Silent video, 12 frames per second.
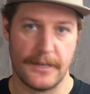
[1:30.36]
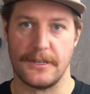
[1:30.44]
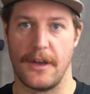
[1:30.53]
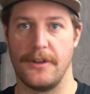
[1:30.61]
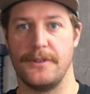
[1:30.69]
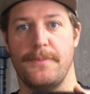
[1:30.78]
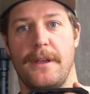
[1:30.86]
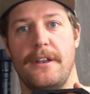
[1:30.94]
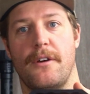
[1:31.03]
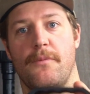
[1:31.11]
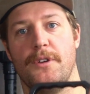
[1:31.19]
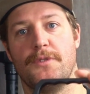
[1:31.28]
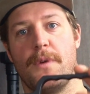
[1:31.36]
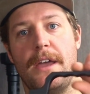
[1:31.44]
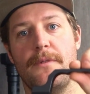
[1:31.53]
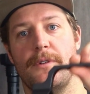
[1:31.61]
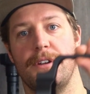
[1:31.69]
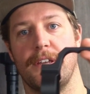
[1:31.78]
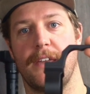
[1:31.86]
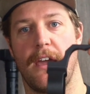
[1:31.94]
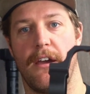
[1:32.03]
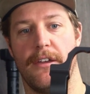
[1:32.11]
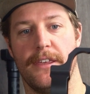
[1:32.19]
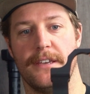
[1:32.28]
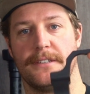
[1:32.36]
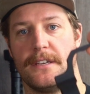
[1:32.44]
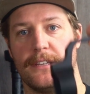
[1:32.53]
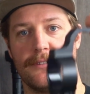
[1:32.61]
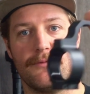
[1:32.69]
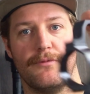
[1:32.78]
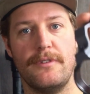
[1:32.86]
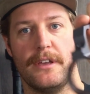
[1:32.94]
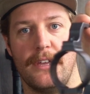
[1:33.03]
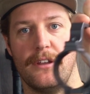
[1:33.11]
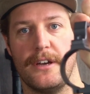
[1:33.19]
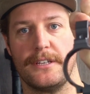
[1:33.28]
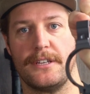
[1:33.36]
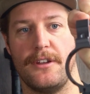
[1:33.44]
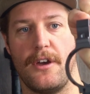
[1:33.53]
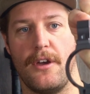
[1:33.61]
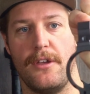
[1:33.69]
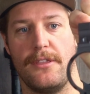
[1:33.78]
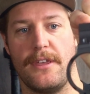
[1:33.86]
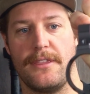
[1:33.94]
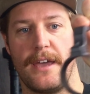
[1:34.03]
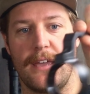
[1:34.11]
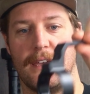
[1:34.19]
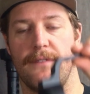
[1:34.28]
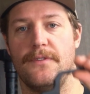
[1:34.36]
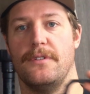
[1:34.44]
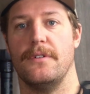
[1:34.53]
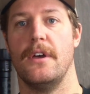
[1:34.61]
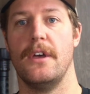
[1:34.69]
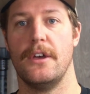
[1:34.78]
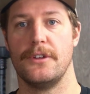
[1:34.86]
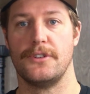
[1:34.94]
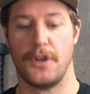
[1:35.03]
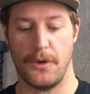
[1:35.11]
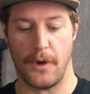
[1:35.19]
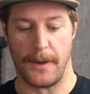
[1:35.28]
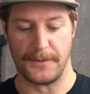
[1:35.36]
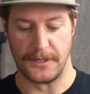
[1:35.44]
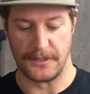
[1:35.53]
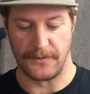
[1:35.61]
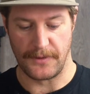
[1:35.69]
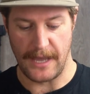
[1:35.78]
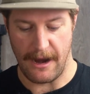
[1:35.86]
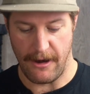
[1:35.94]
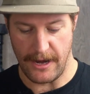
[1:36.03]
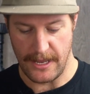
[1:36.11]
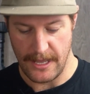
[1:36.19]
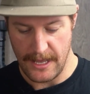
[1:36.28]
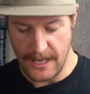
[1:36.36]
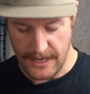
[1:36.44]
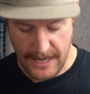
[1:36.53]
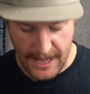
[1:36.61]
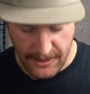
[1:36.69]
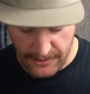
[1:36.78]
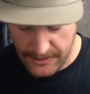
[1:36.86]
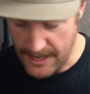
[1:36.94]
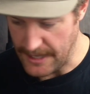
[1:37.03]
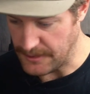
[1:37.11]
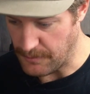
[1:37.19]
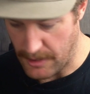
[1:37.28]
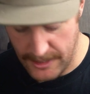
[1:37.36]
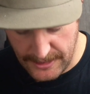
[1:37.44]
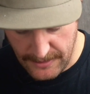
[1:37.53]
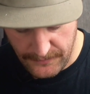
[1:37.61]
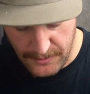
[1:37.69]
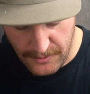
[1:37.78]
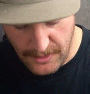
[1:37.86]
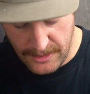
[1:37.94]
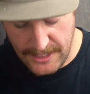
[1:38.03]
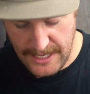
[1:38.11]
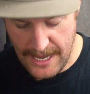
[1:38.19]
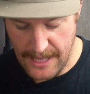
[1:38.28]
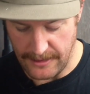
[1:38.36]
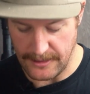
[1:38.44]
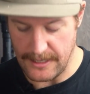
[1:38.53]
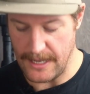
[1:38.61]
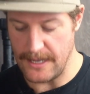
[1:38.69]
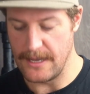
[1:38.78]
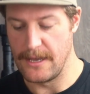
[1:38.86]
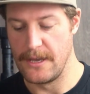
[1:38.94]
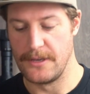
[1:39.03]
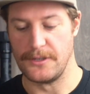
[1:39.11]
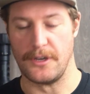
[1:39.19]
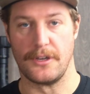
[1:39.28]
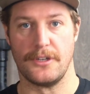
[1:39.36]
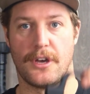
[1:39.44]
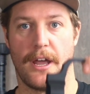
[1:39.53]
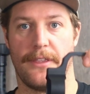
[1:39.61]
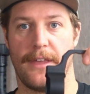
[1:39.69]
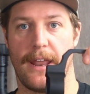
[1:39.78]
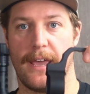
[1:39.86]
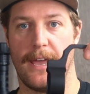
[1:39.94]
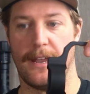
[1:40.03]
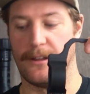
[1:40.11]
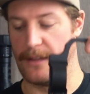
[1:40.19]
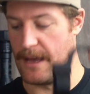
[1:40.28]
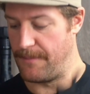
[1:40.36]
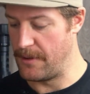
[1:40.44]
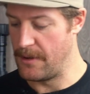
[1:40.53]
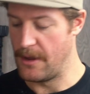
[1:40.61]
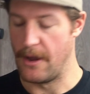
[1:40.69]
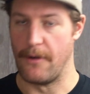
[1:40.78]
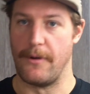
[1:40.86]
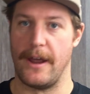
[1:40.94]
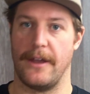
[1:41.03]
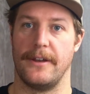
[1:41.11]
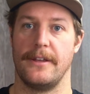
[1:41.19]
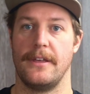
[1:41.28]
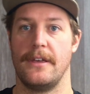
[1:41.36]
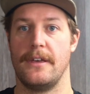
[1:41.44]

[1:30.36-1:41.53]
So depending on which way you want to carry this, it's really nice to know that they give you two options of carry. Now that is why they give you the Allen key, so you can tighten that handle up around